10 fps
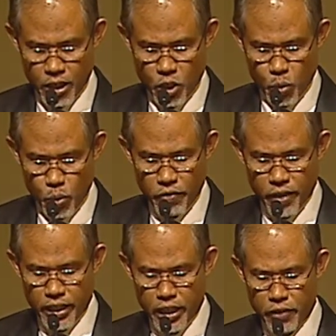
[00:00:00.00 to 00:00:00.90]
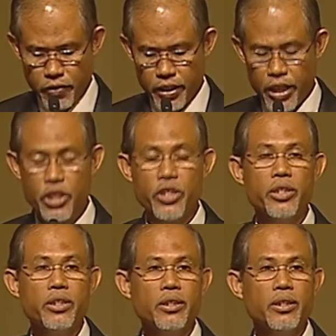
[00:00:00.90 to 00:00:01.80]
Swift
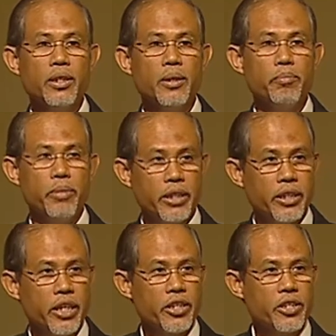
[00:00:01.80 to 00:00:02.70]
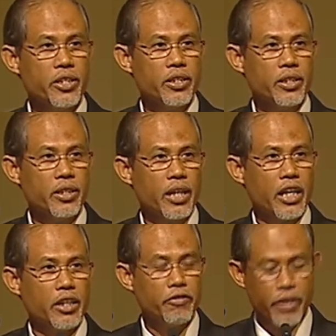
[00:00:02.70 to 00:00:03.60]
identification, mitigation,
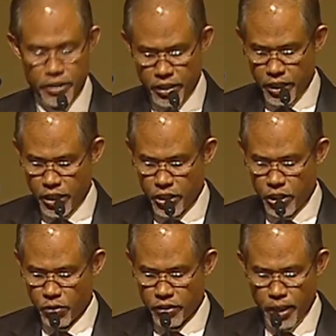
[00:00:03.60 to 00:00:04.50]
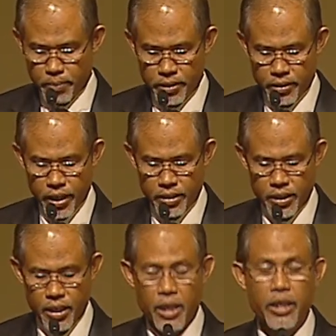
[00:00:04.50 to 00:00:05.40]
and investigation of cyber threats
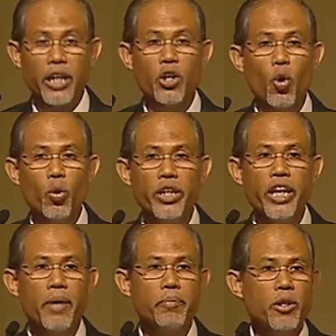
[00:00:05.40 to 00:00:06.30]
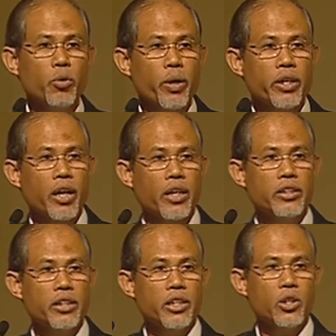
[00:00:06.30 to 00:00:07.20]
can only happen when
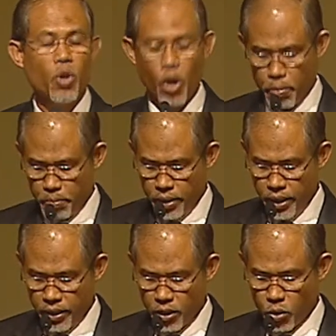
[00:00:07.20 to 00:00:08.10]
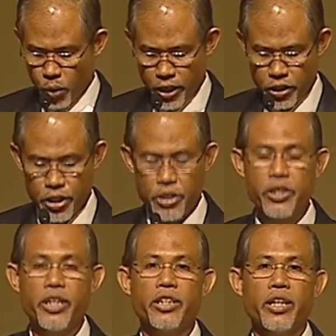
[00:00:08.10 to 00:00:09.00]
countries cooperate to exchange
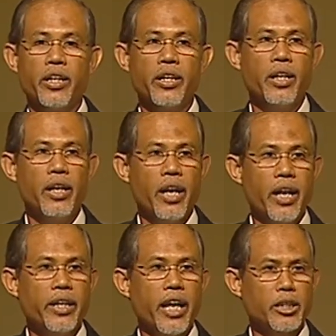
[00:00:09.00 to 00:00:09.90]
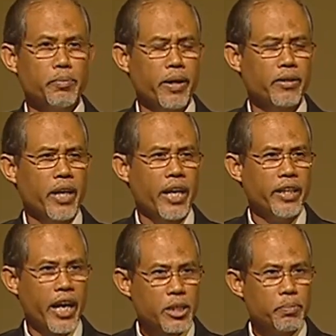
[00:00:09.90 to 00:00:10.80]
data and, and
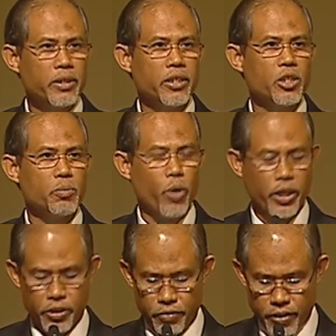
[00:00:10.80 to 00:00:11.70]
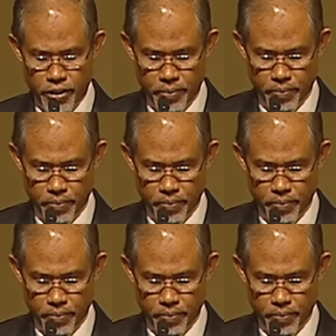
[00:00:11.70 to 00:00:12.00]
expertise proactively.